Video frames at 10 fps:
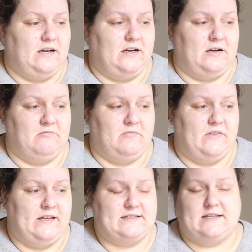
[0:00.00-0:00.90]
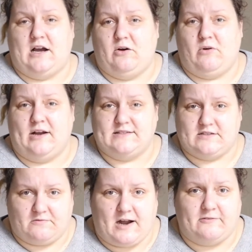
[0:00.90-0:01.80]
that's how I
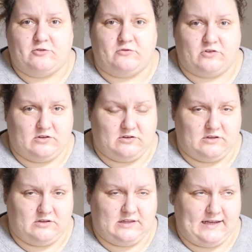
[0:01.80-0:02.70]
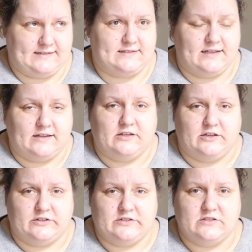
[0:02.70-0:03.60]
survived over the last 10
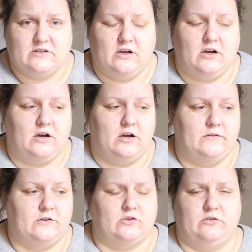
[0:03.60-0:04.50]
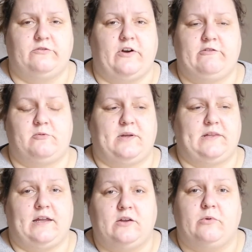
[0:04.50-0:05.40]
years. Not only in Fiverr,
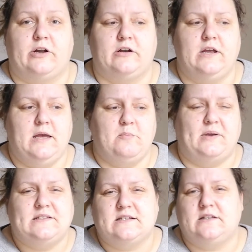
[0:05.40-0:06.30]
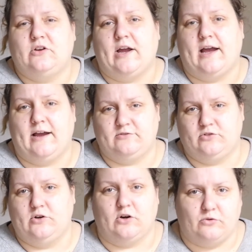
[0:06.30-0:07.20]
but anywhere. Basically, you have
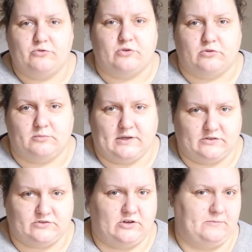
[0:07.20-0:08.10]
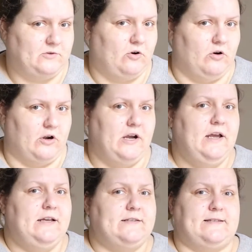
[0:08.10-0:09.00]
to go through the manuscript or
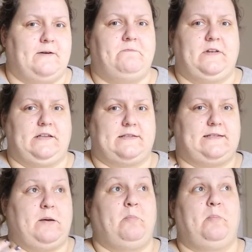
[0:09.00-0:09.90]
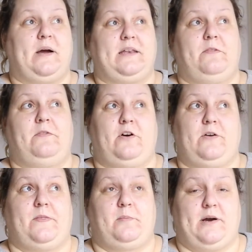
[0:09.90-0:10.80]
something that somebody
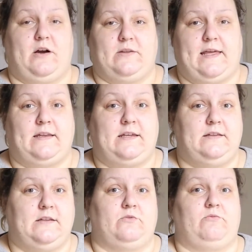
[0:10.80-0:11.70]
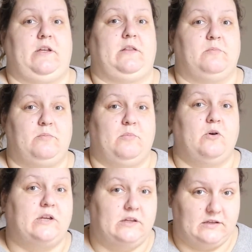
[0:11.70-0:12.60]
thought about and he didn't read a
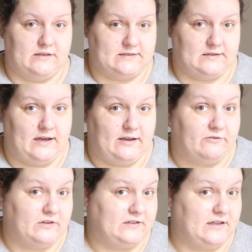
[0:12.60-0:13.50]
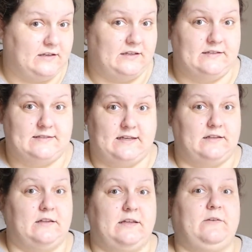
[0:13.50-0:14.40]
book in his life. And then he
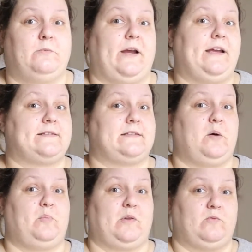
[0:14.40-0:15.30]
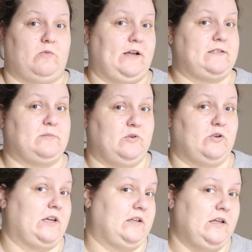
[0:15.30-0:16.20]
suddenly wakes up and writes a
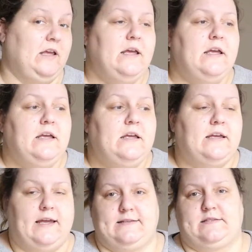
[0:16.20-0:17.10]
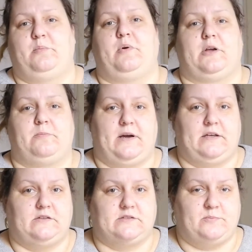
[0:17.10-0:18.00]
book and he has some pocket
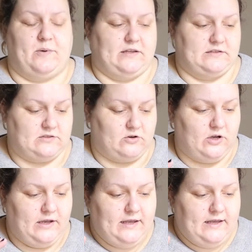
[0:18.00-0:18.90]
money to spend. So